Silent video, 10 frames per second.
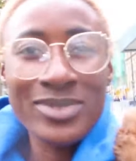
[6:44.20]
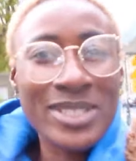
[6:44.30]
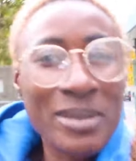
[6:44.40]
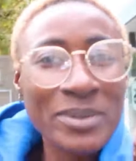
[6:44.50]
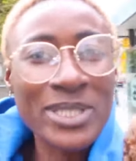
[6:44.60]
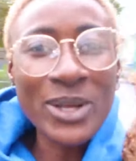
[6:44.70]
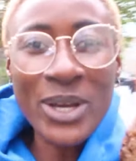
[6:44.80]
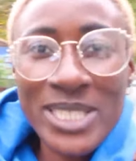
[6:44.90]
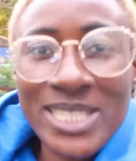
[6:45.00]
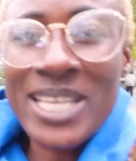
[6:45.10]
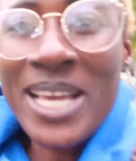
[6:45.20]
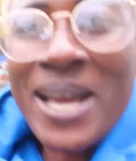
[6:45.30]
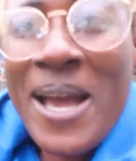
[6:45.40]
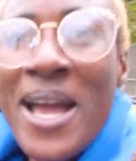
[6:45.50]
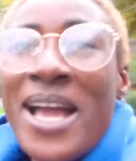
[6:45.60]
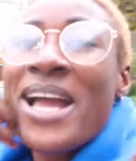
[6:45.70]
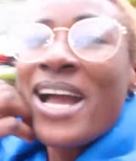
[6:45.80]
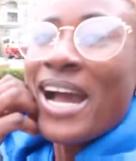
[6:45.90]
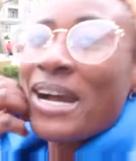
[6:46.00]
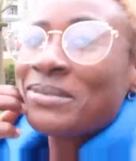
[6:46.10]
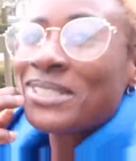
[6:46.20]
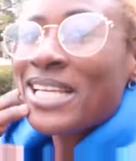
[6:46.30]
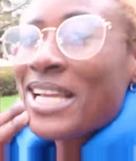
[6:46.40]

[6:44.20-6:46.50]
it's a bit noisy, I'm just